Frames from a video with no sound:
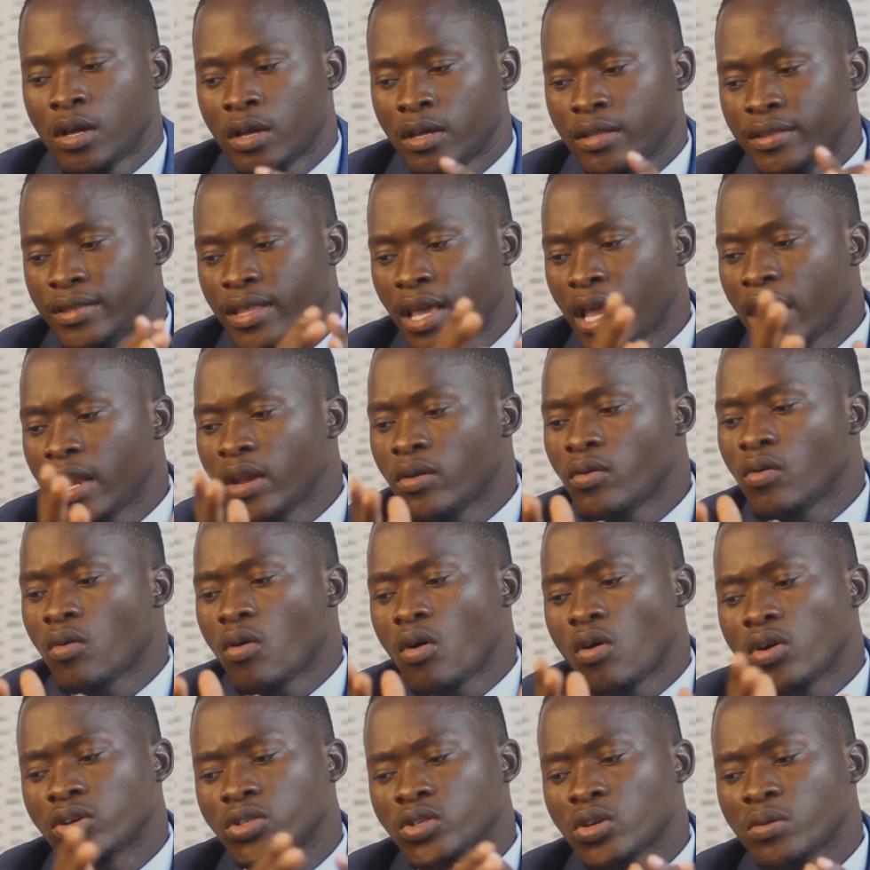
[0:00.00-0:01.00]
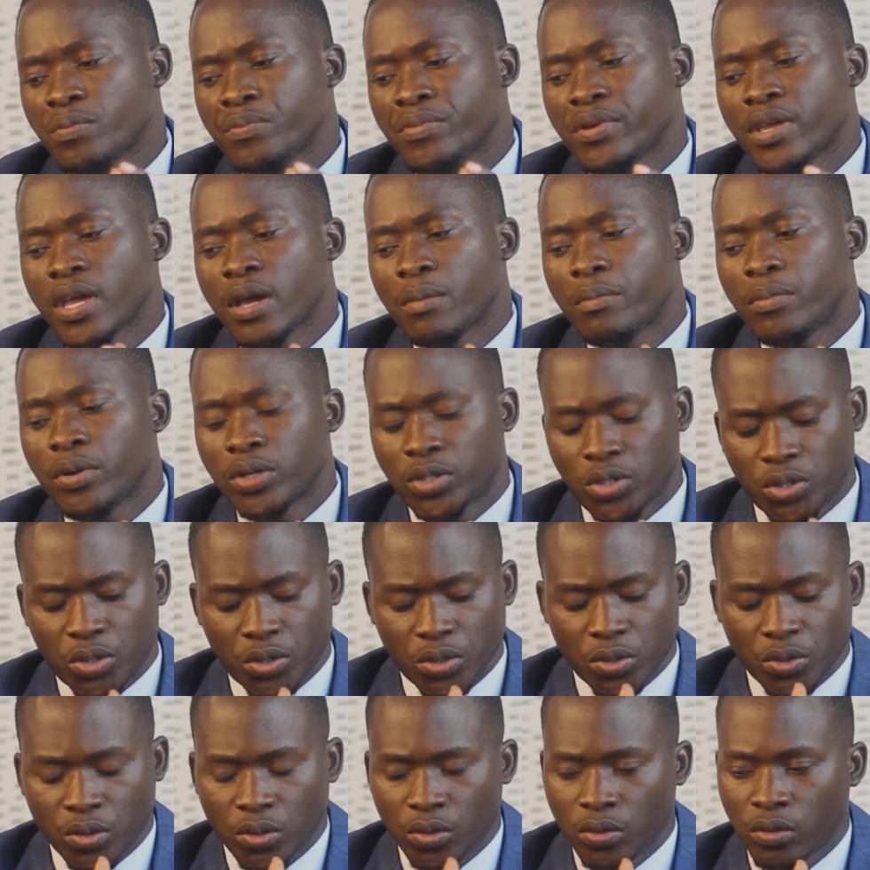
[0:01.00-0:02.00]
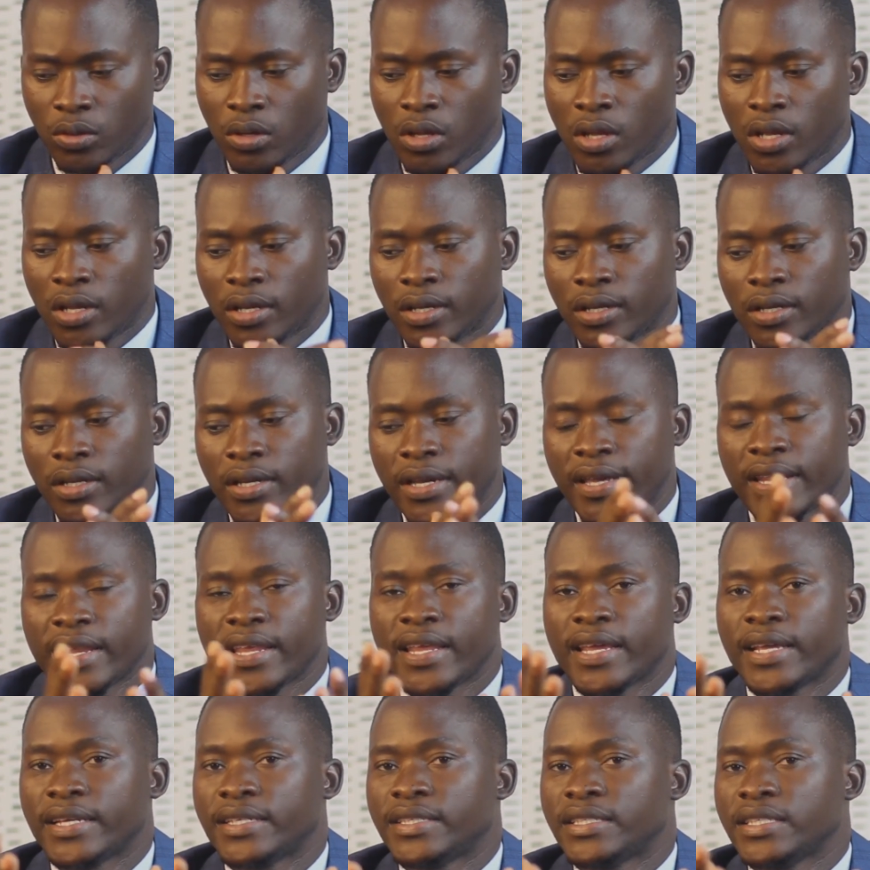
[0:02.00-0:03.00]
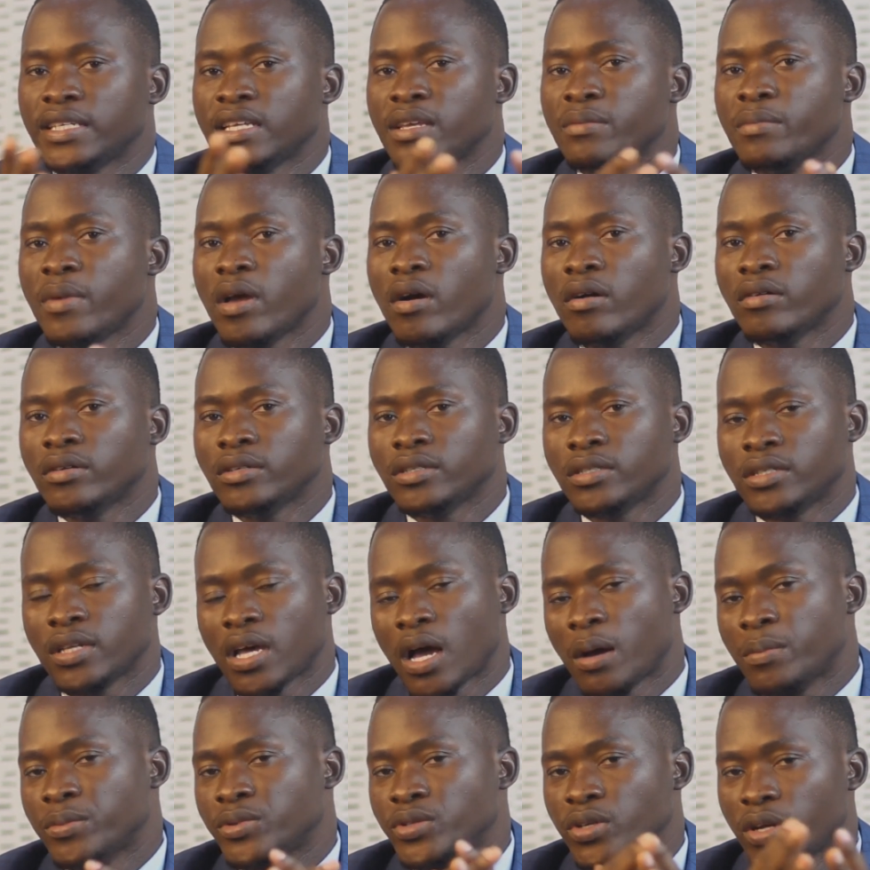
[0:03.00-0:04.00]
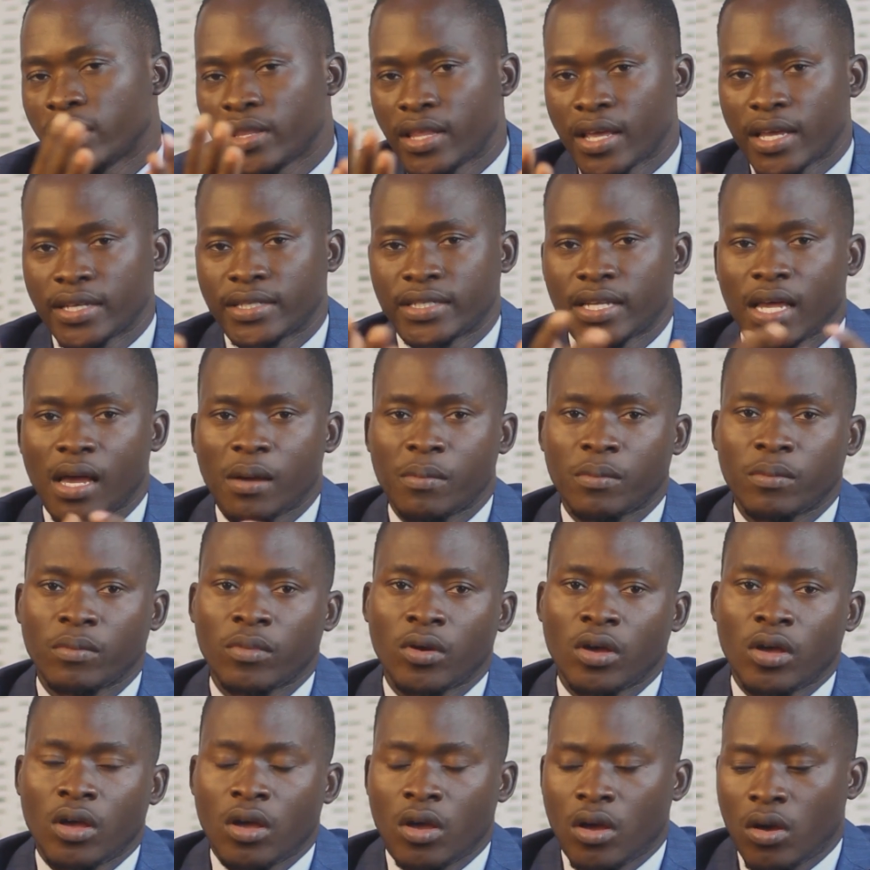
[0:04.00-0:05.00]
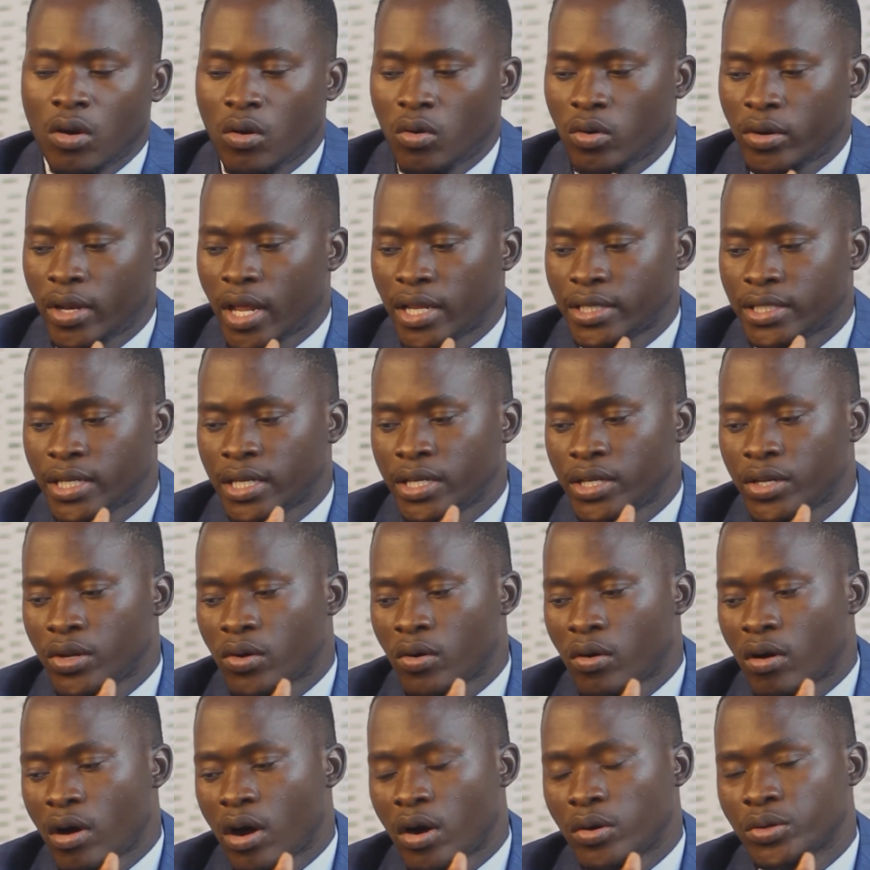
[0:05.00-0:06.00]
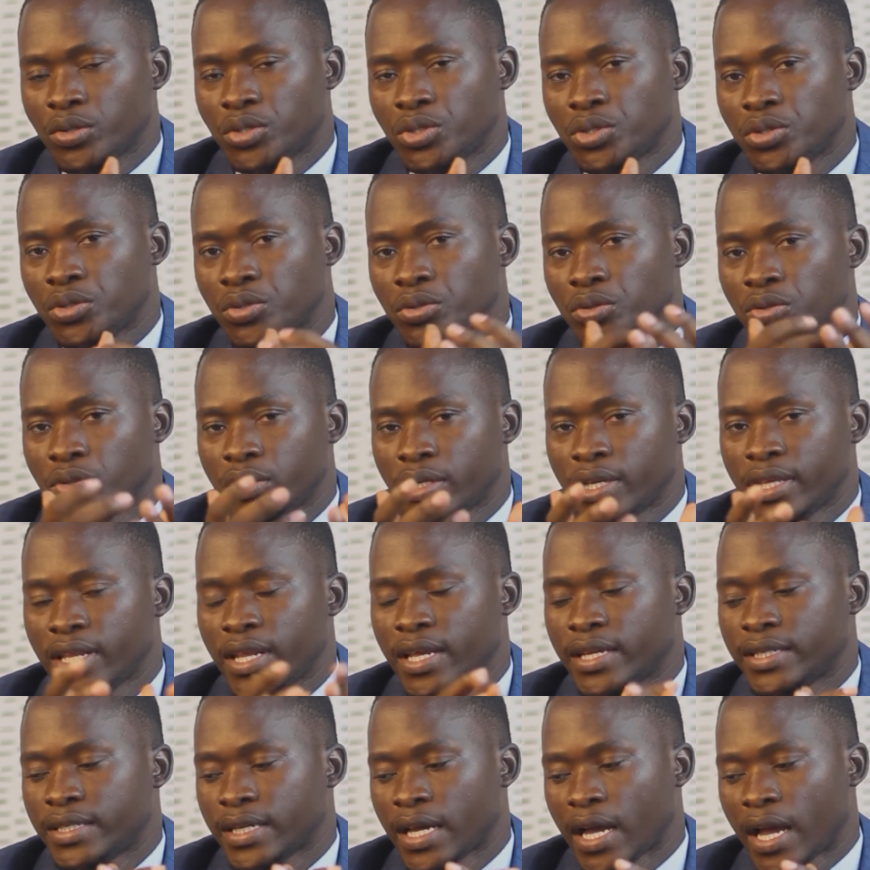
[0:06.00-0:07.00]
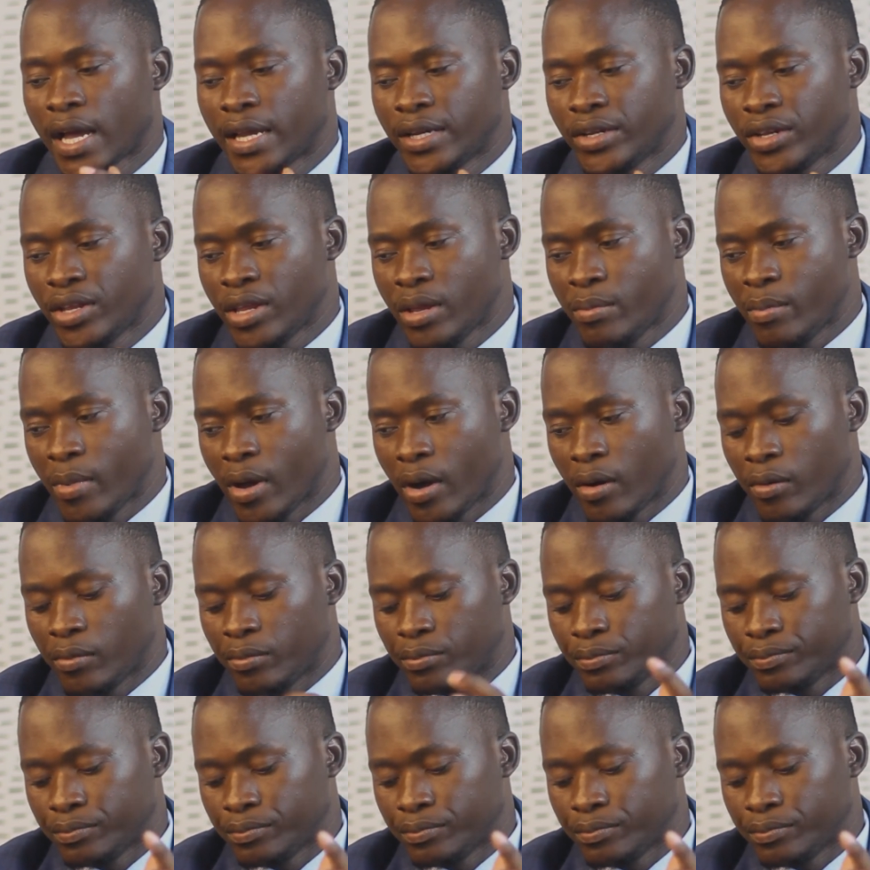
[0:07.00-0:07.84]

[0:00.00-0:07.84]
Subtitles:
Then we'll also be able to create emails. I'm sure there are some who doesn't know how to create an email.